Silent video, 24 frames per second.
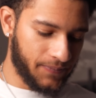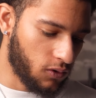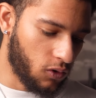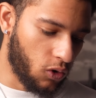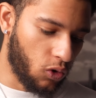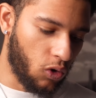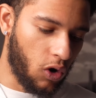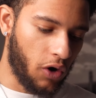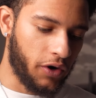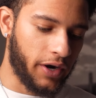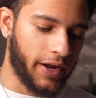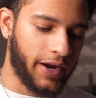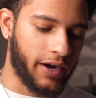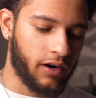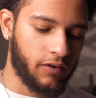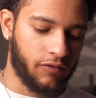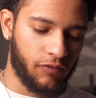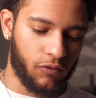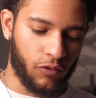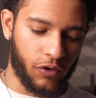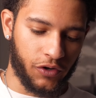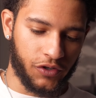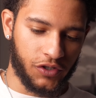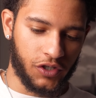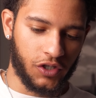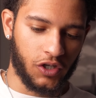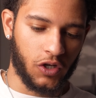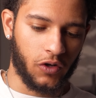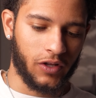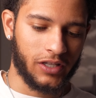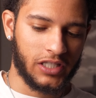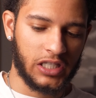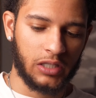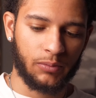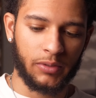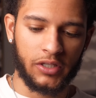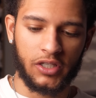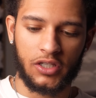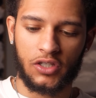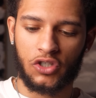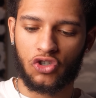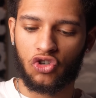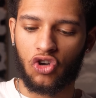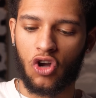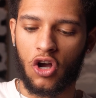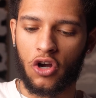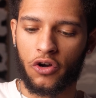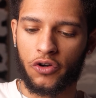Or on an Air Force, you know, it's a little bit
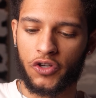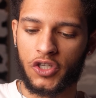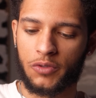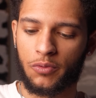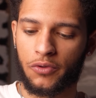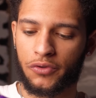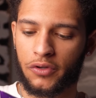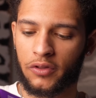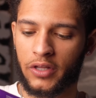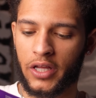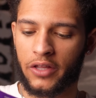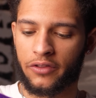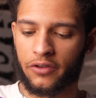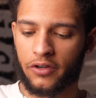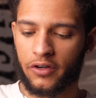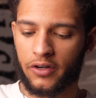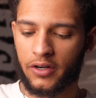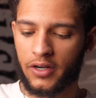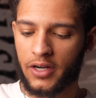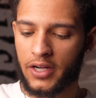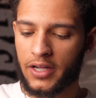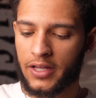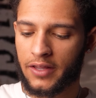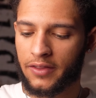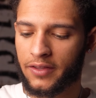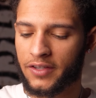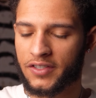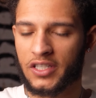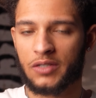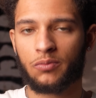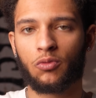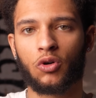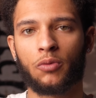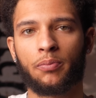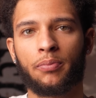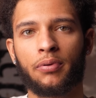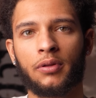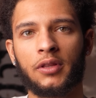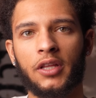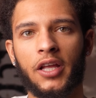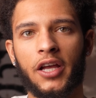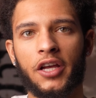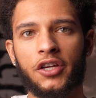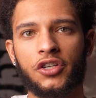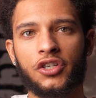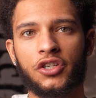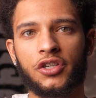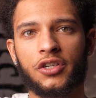stronger, smoother leather. This is more
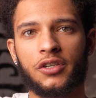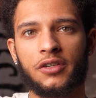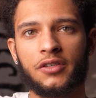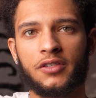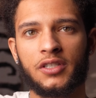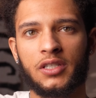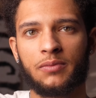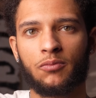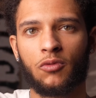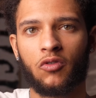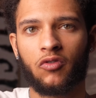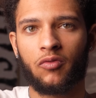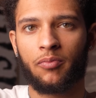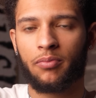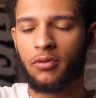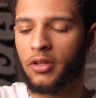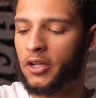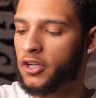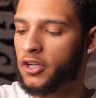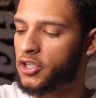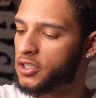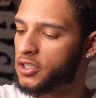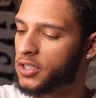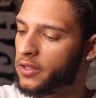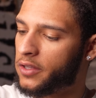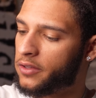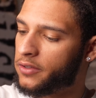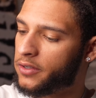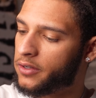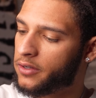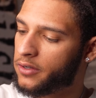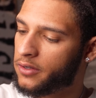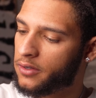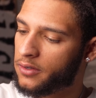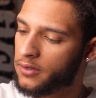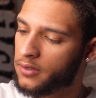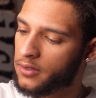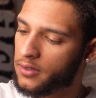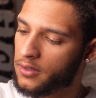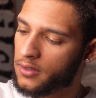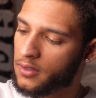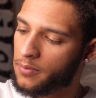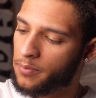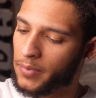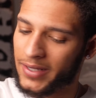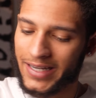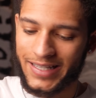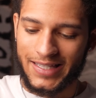plush. It's more of a plush leather.
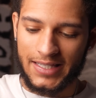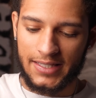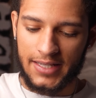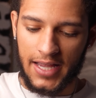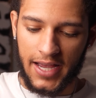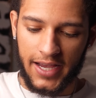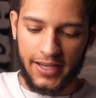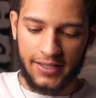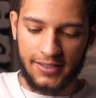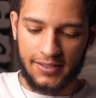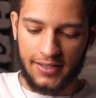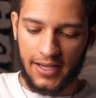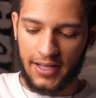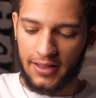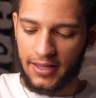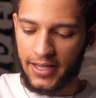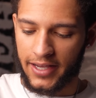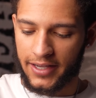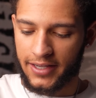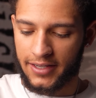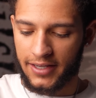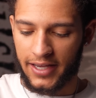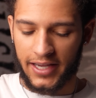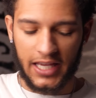But it's nice. I like it.